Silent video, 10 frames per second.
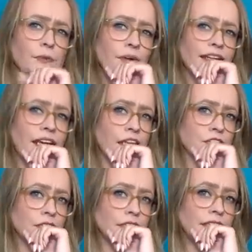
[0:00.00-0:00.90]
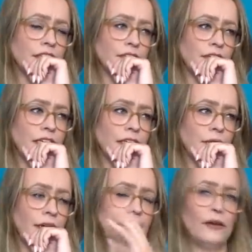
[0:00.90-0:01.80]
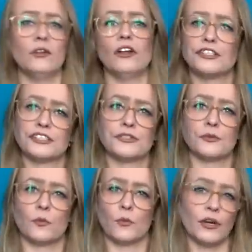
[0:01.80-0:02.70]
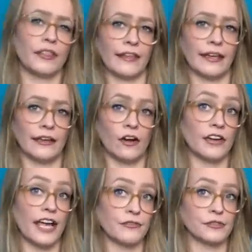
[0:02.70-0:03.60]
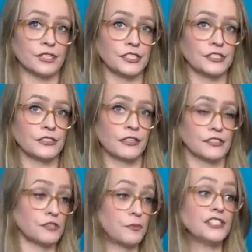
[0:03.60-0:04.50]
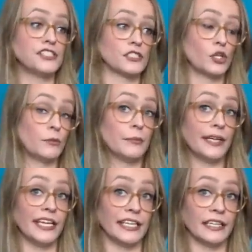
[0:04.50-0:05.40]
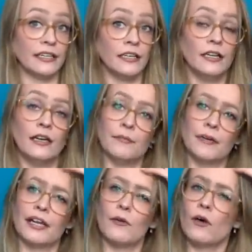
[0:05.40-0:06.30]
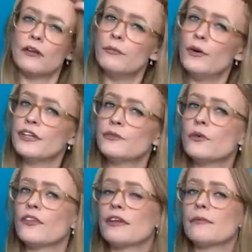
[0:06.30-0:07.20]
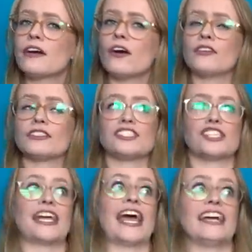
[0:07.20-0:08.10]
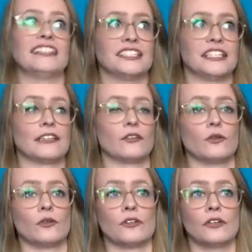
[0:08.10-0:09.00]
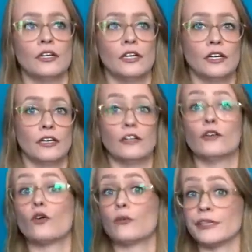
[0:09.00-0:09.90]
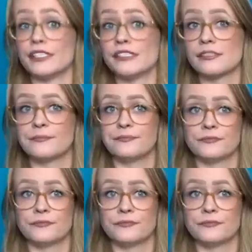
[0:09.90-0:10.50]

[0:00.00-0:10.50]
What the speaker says: point, actually, in the video, how large were they on average? Because a species could be big. But at what point will they be called gigantic or enormous?